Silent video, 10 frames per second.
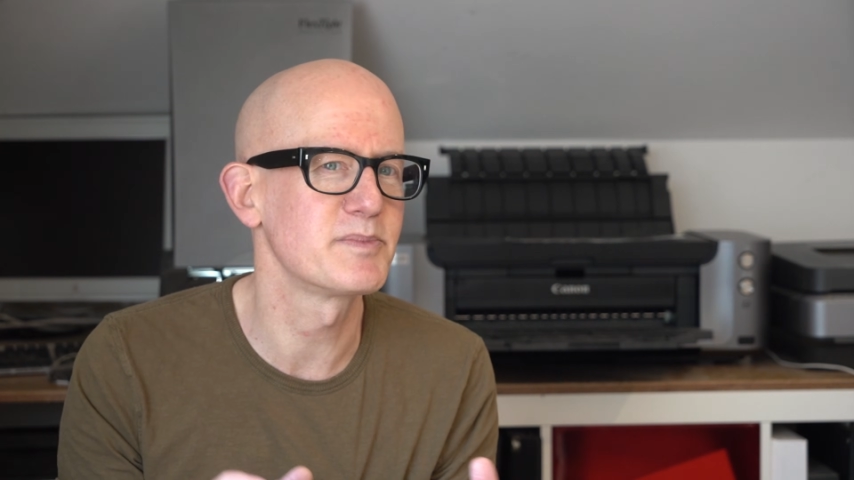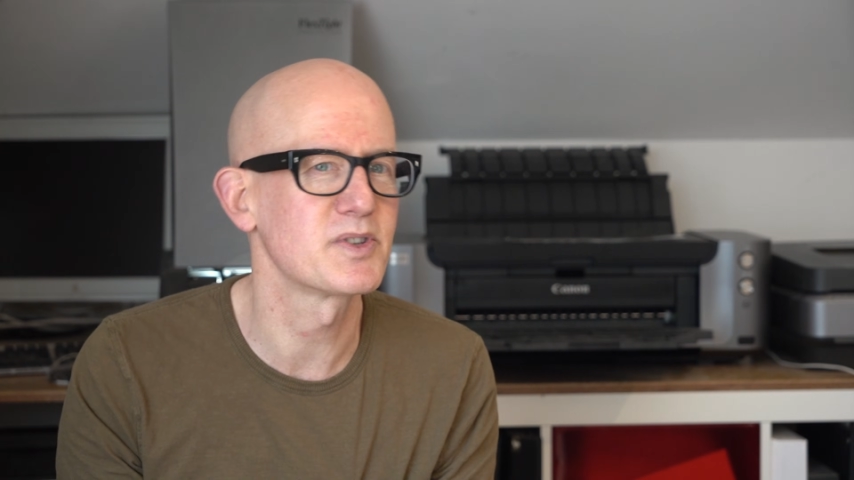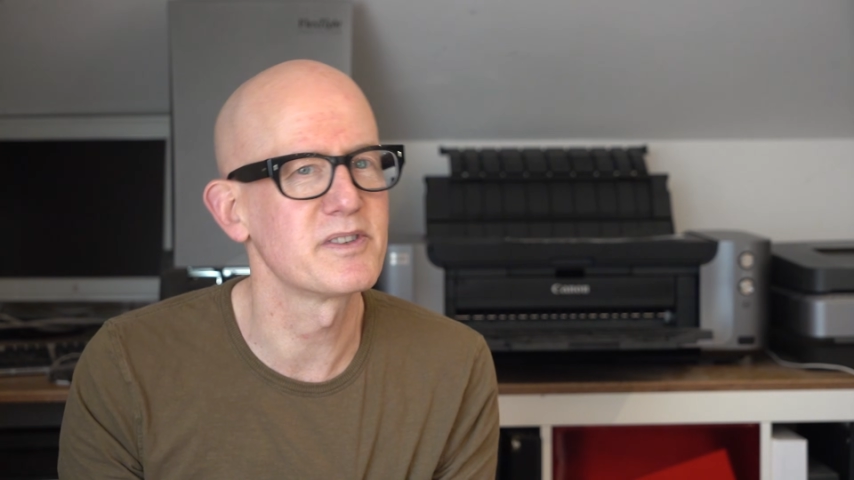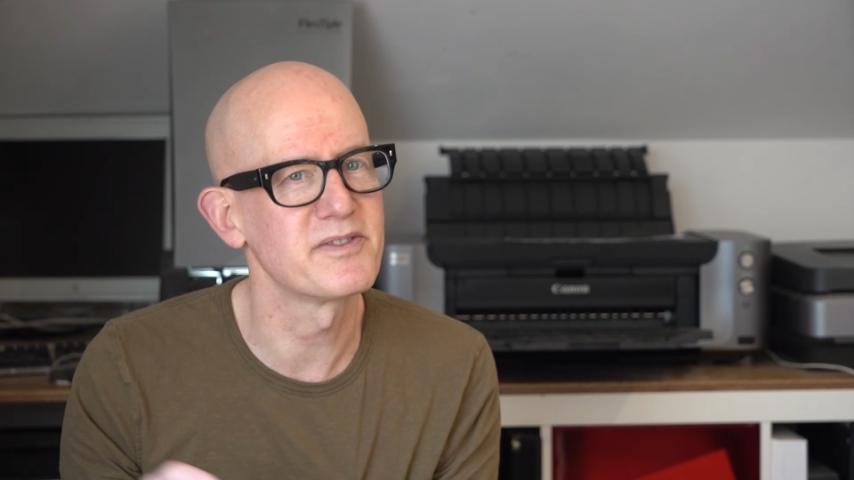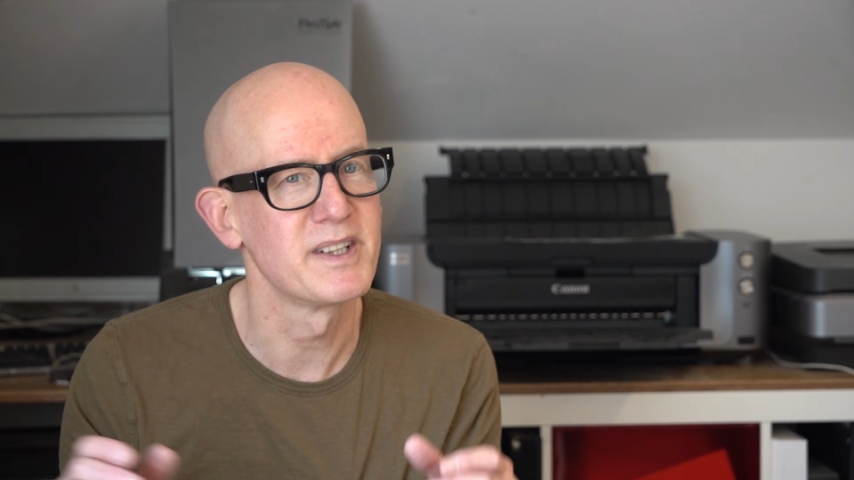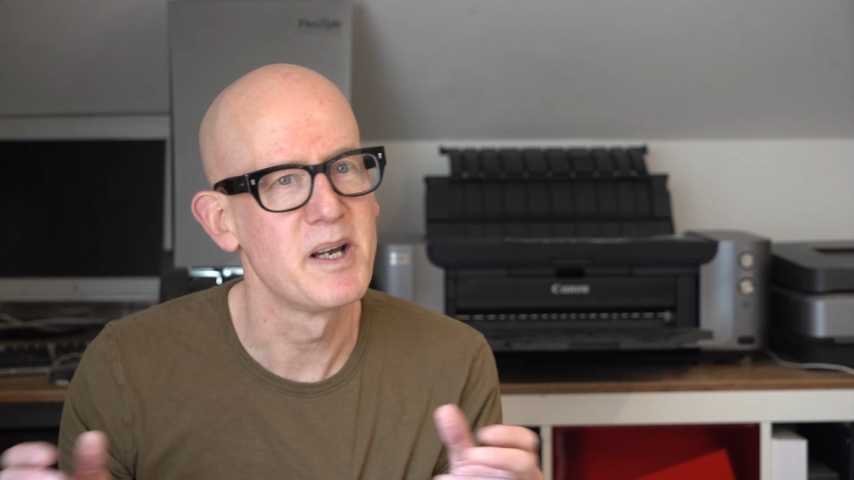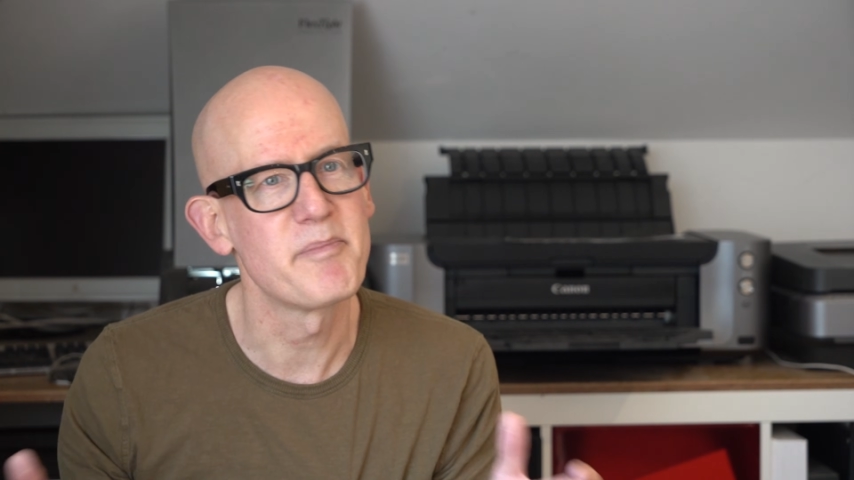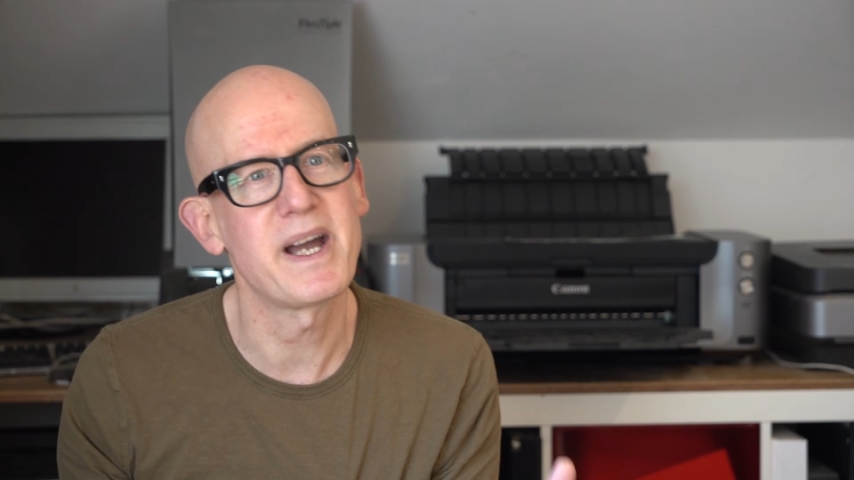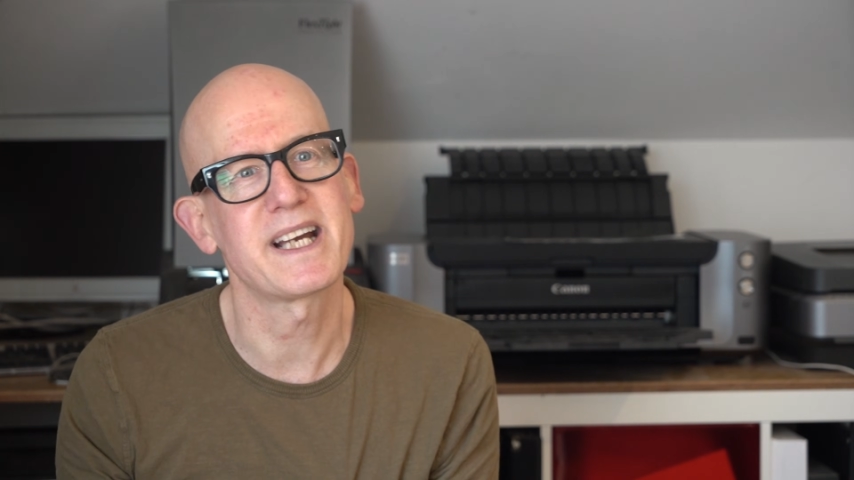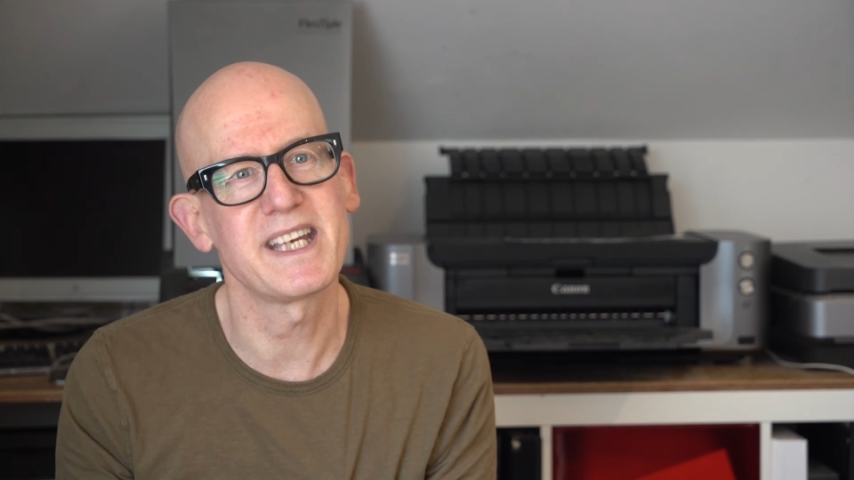sort of
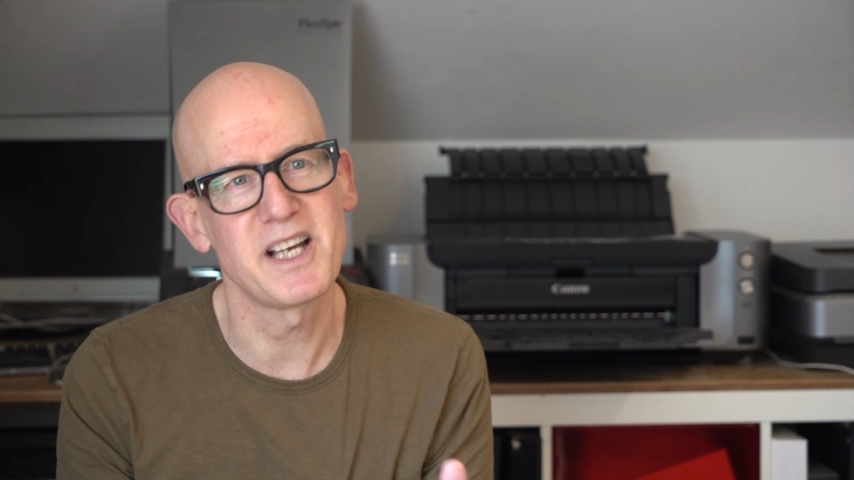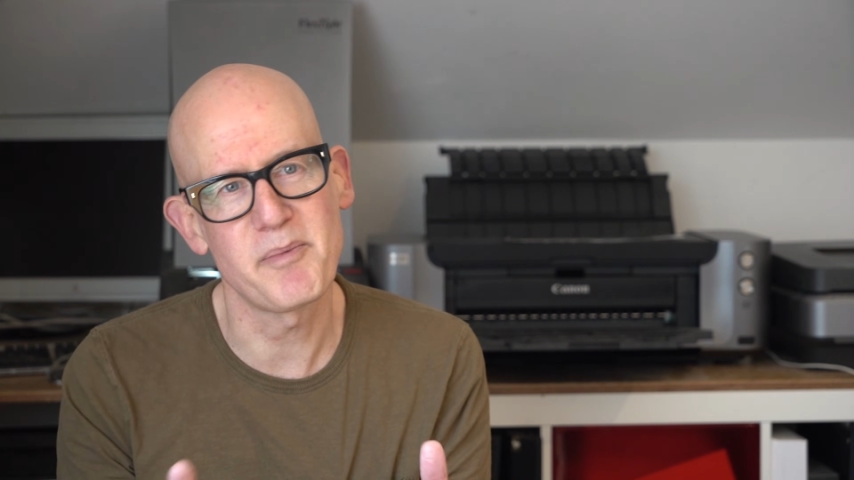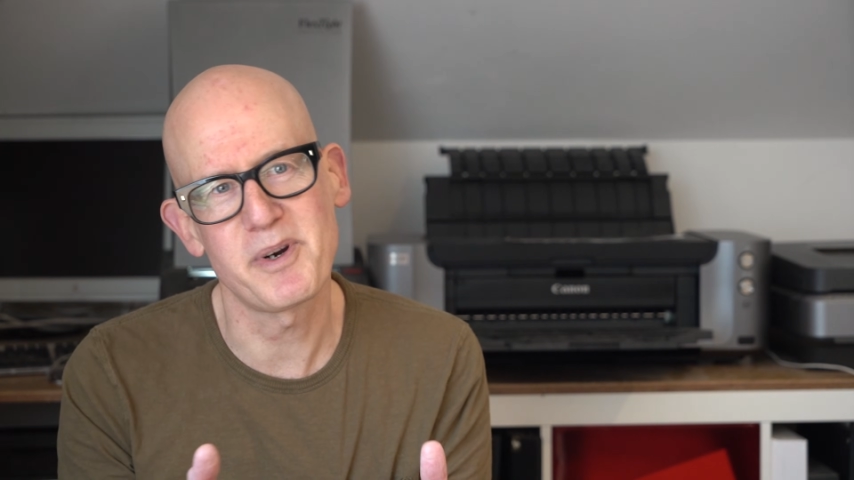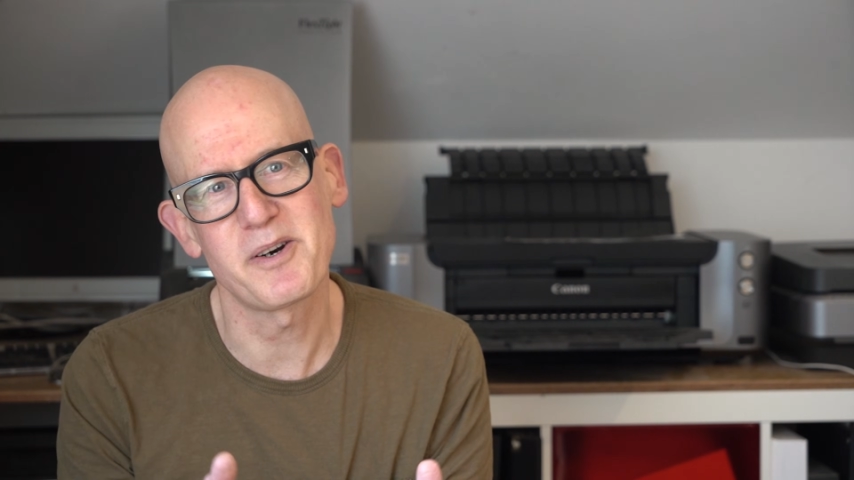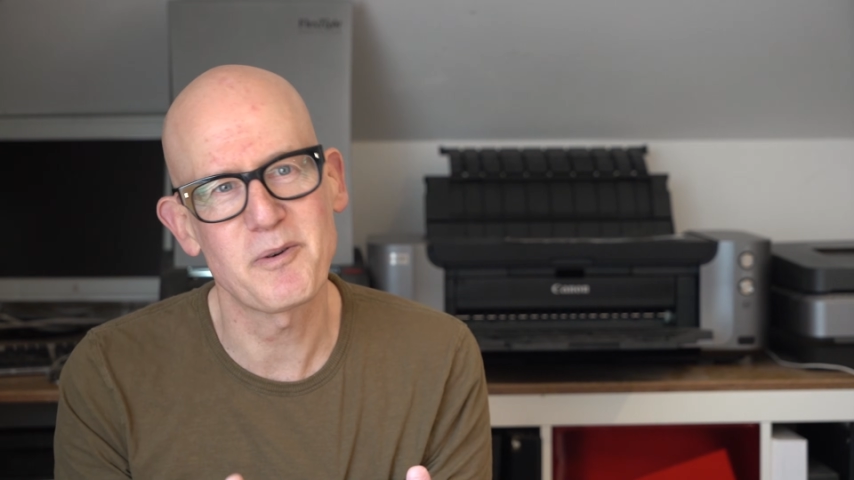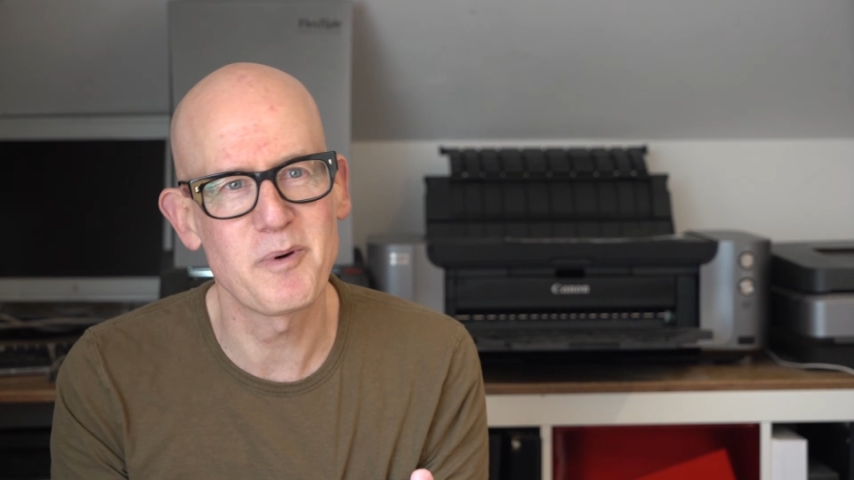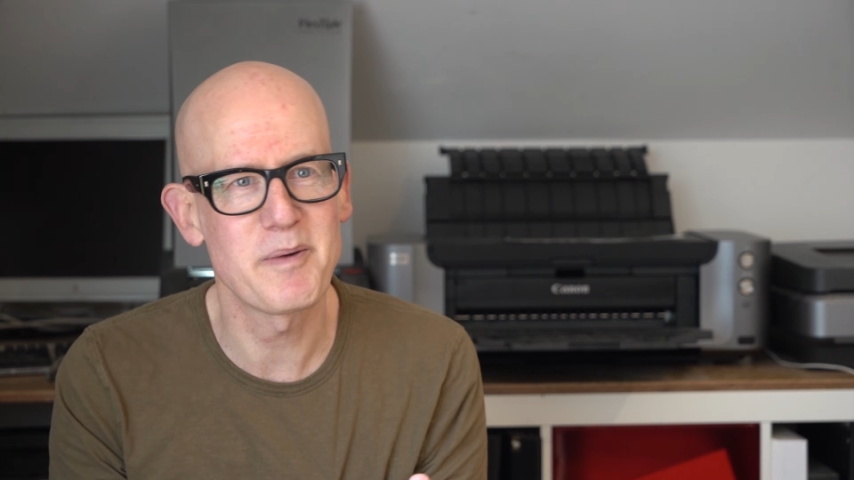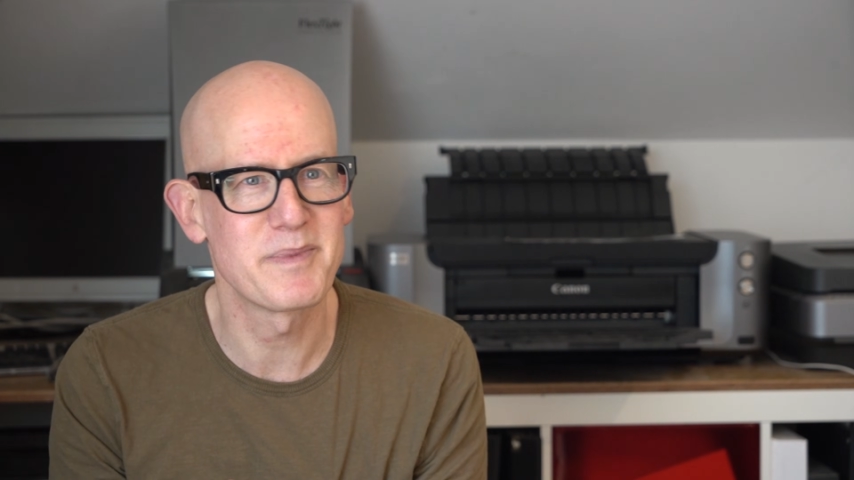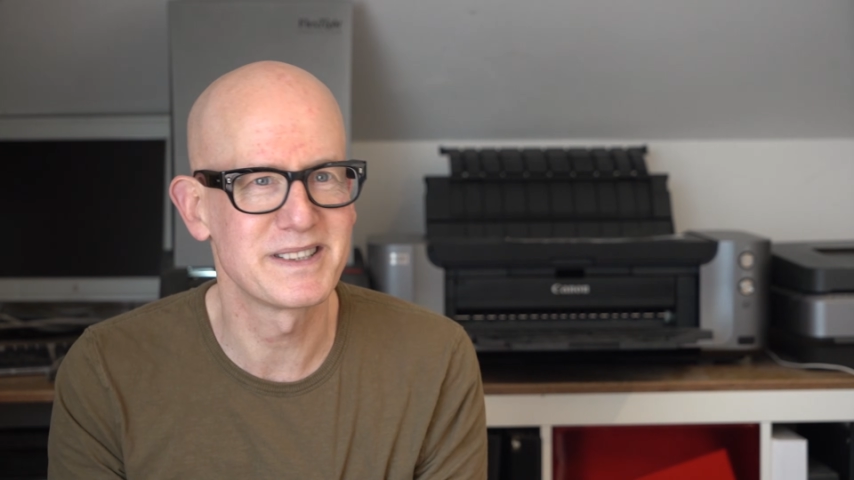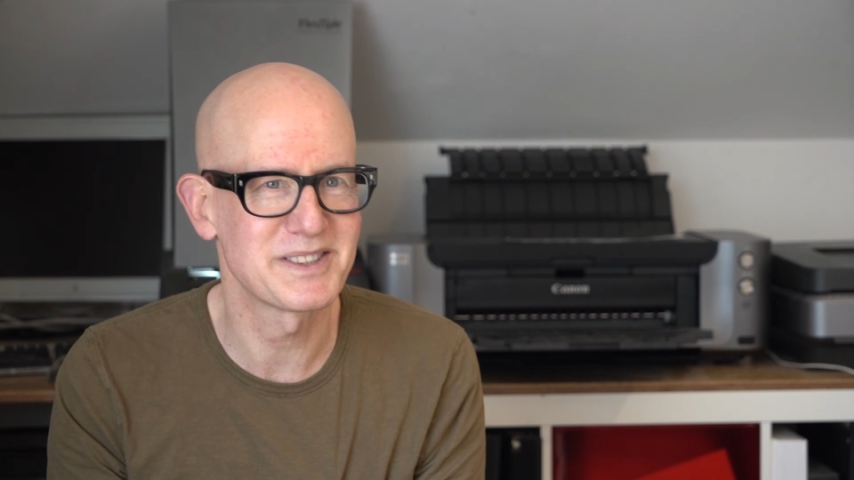packing up her equipment,